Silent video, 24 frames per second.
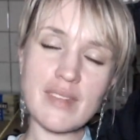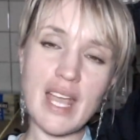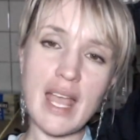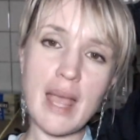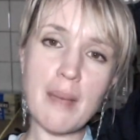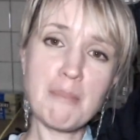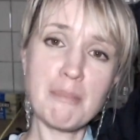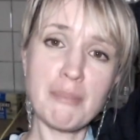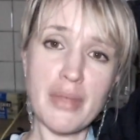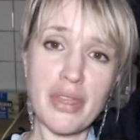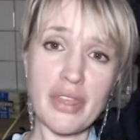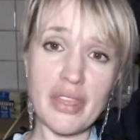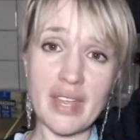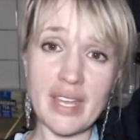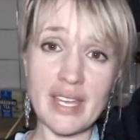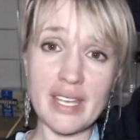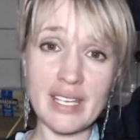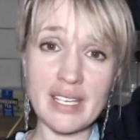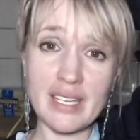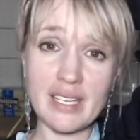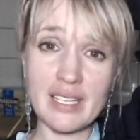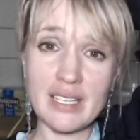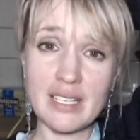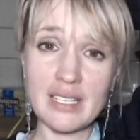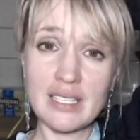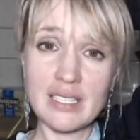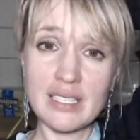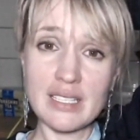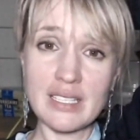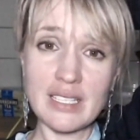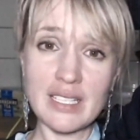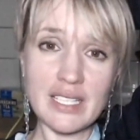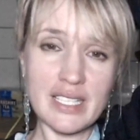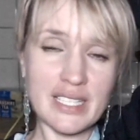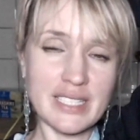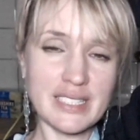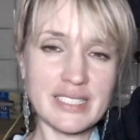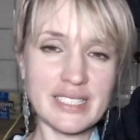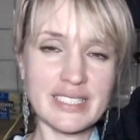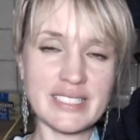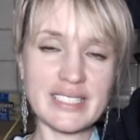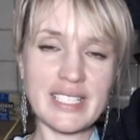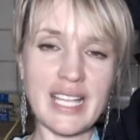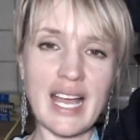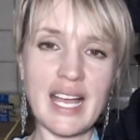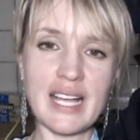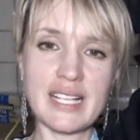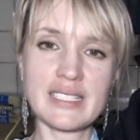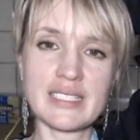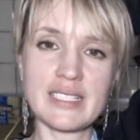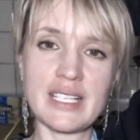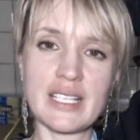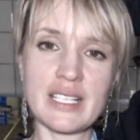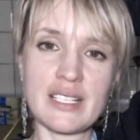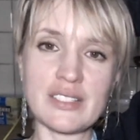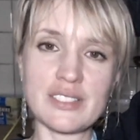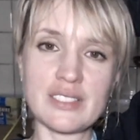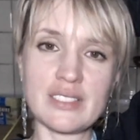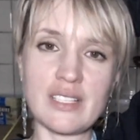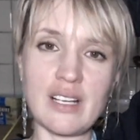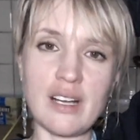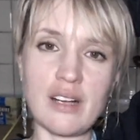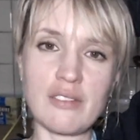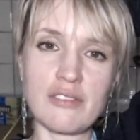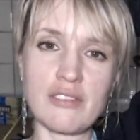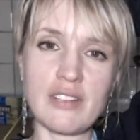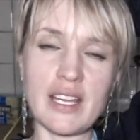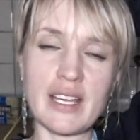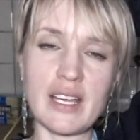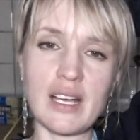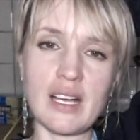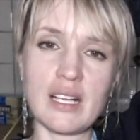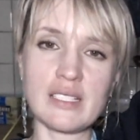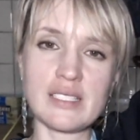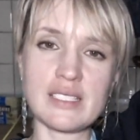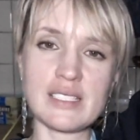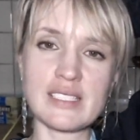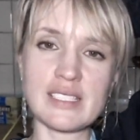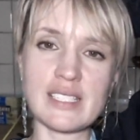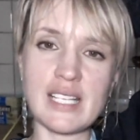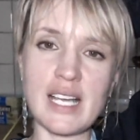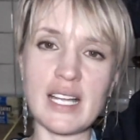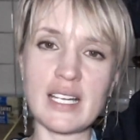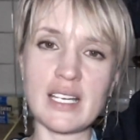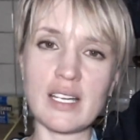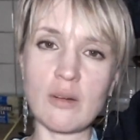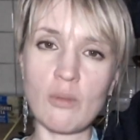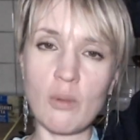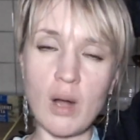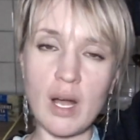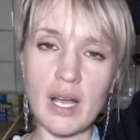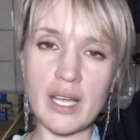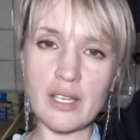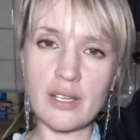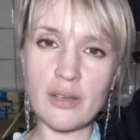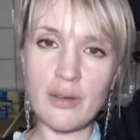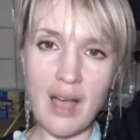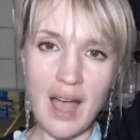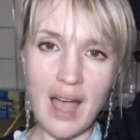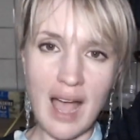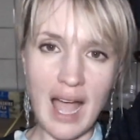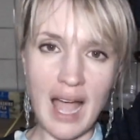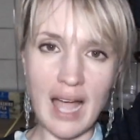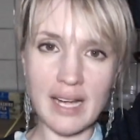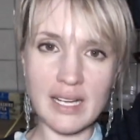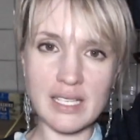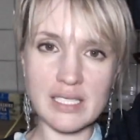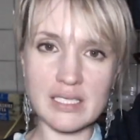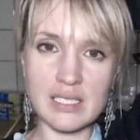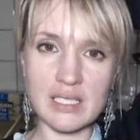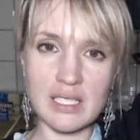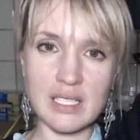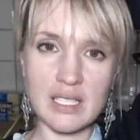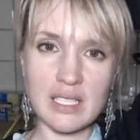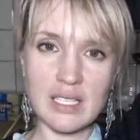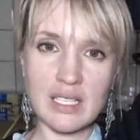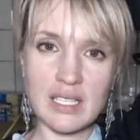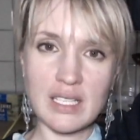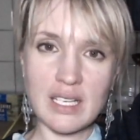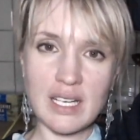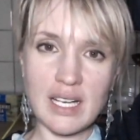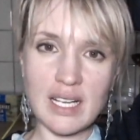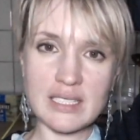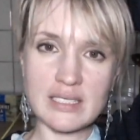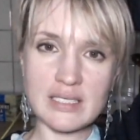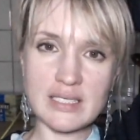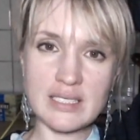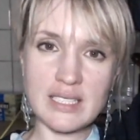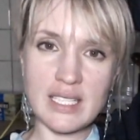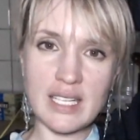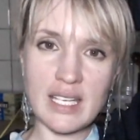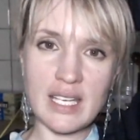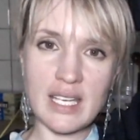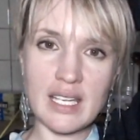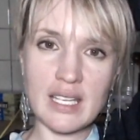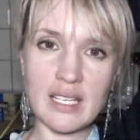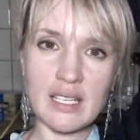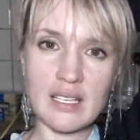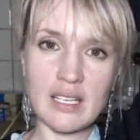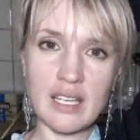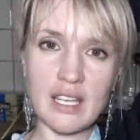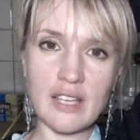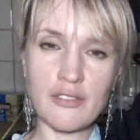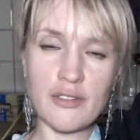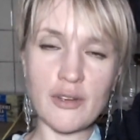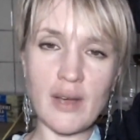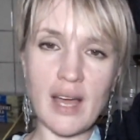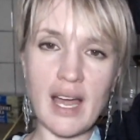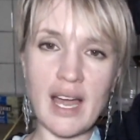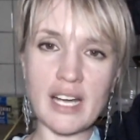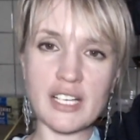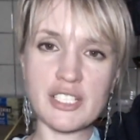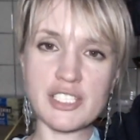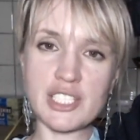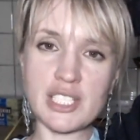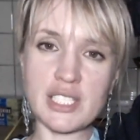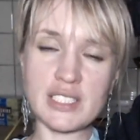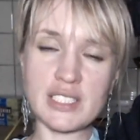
empathy and understanding yourself, like understanding why you act and seeing if your action